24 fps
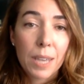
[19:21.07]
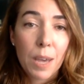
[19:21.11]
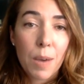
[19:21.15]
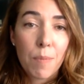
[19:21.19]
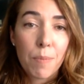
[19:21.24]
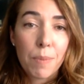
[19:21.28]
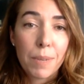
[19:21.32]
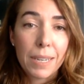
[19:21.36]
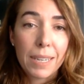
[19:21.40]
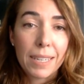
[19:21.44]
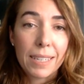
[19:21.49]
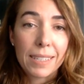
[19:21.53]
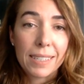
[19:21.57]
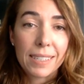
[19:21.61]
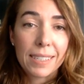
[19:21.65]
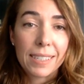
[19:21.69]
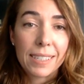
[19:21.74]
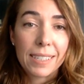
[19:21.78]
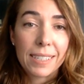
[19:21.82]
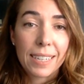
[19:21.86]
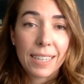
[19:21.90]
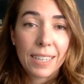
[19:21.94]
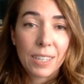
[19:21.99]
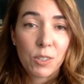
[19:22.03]
companies
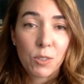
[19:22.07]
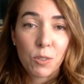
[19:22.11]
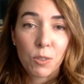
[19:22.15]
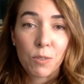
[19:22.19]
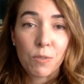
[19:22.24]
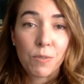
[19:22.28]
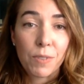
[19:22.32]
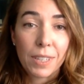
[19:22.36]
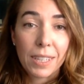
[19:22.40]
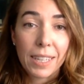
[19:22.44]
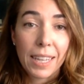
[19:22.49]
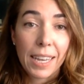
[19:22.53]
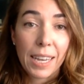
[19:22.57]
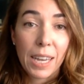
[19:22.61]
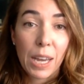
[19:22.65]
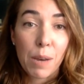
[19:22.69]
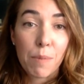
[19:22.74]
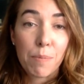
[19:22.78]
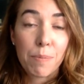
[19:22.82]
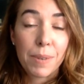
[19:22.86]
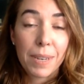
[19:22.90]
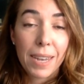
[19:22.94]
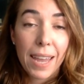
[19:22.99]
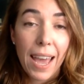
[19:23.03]
to get sort of a leg
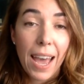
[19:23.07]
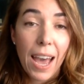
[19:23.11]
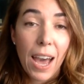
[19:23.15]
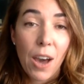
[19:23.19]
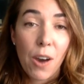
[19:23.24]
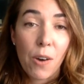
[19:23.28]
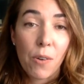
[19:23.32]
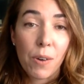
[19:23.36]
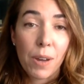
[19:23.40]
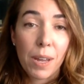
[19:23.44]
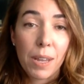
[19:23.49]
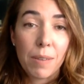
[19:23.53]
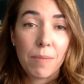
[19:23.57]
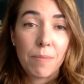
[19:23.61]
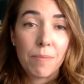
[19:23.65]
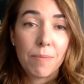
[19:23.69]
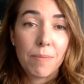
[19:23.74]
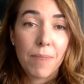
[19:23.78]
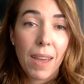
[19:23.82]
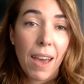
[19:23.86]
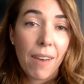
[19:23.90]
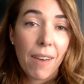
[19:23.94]
up now and